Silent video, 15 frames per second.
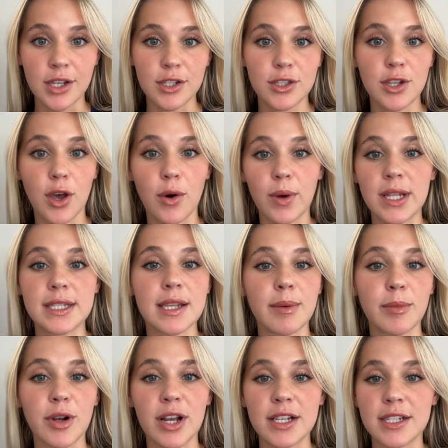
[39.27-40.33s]
So it
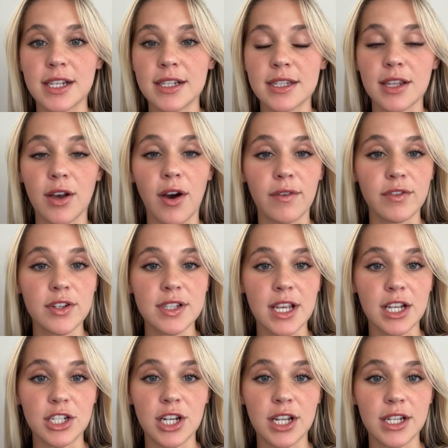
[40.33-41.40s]
summarizes the
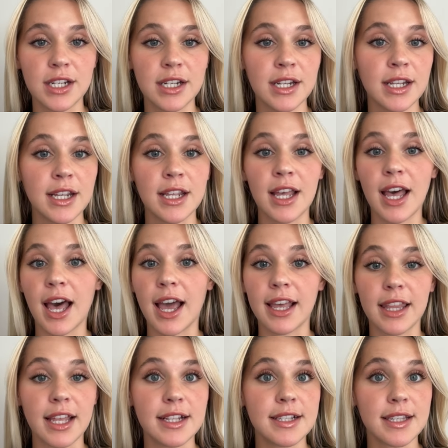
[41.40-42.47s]
conversation,
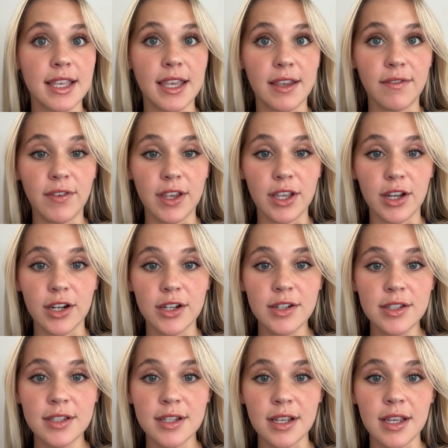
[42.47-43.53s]
highlights key
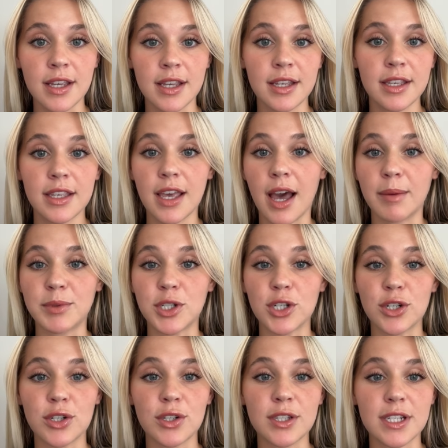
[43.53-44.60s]
figures,
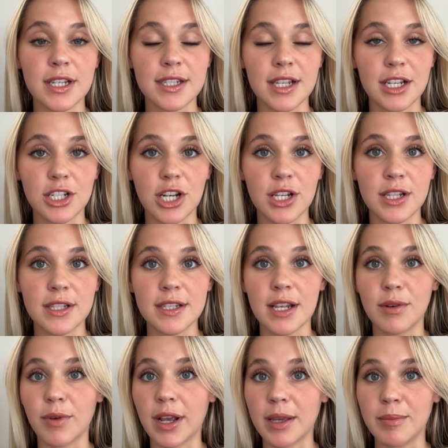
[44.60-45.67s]
captures decisions
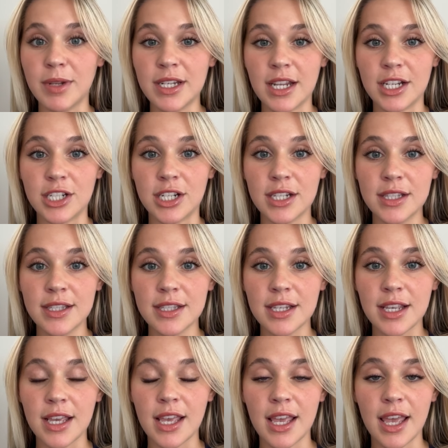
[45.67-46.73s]
and
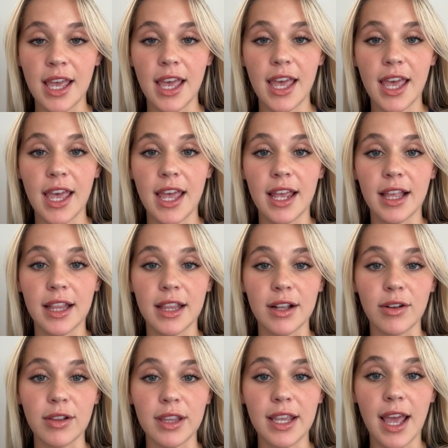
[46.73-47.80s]
recommendations, and
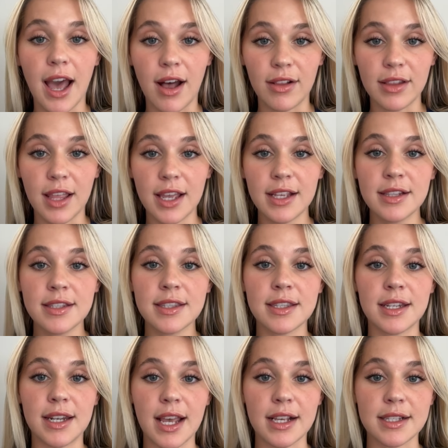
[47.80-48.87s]
clearly outlines
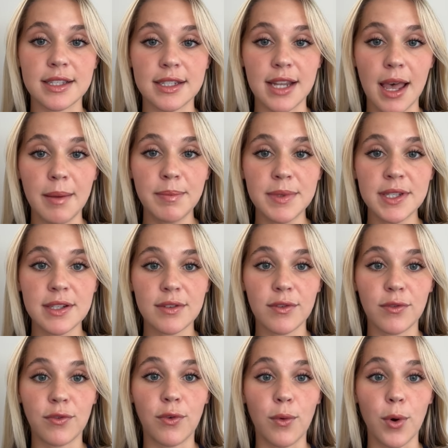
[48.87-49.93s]
the next steps
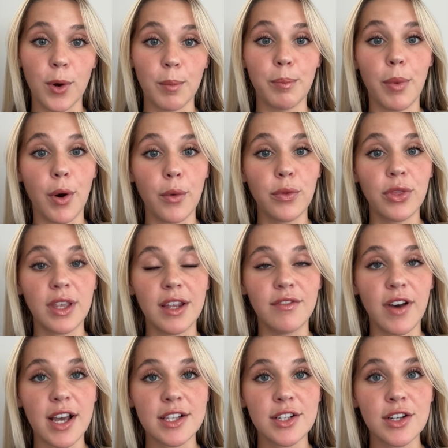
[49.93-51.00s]
for both the
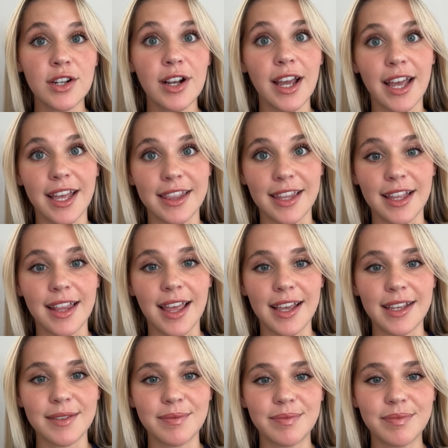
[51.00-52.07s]
advisor and the
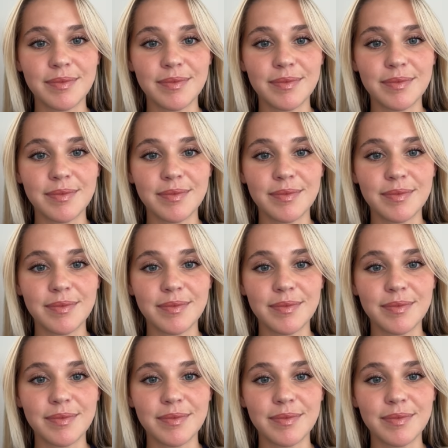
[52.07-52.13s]
client.